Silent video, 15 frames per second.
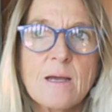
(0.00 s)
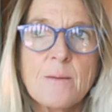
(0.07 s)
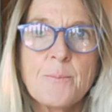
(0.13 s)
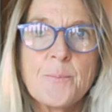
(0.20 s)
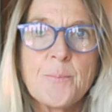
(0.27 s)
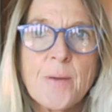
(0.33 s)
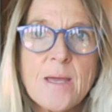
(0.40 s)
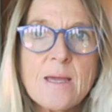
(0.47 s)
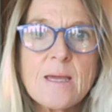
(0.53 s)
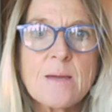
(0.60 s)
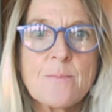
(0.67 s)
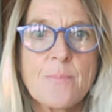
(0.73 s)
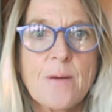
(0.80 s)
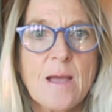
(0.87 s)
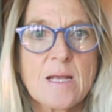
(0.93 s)
a big
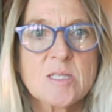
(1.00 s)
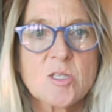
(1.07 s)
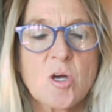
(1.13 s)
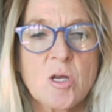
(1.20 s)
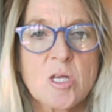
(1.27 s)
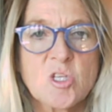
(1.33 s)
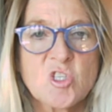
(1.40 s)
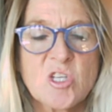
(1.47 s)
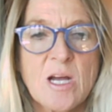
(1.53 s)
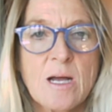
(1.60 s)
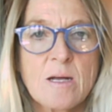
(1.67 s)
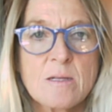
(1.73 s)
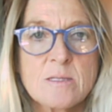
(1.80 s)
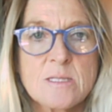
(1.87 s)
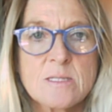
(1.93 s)
impact on a
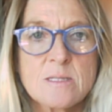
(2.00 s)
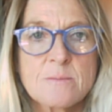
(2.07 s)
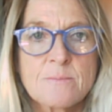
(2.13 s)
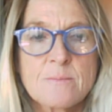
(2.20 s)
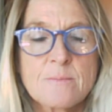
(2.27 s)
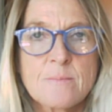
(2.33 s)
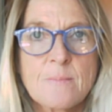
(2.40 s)
child's